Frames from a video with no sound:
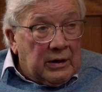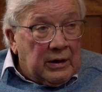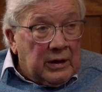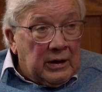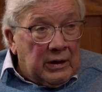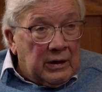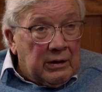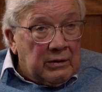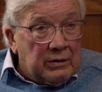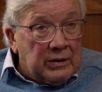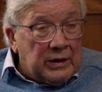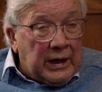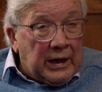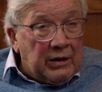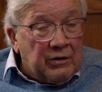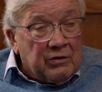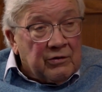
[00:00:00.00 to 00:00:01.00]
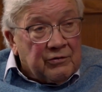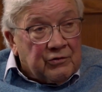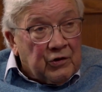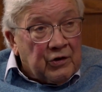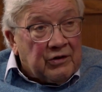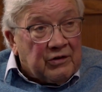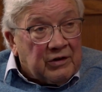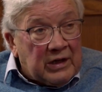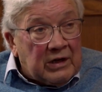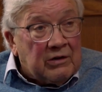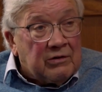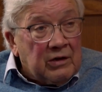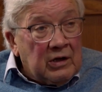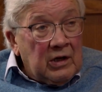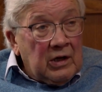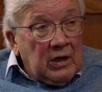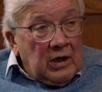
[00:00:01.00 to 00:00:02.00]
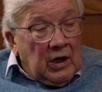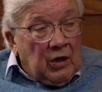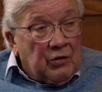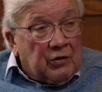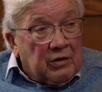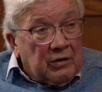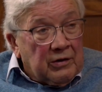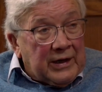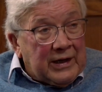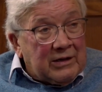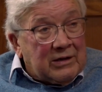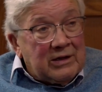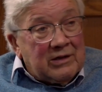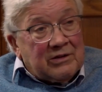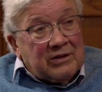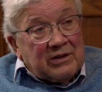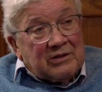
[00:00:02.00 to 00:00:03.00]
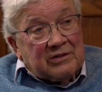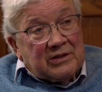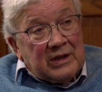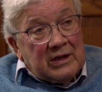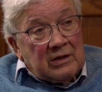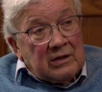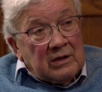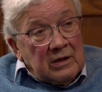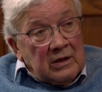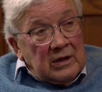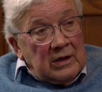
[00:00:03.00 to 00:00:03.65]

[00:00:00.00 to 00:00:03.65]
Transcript: the hands of trustees until 1916,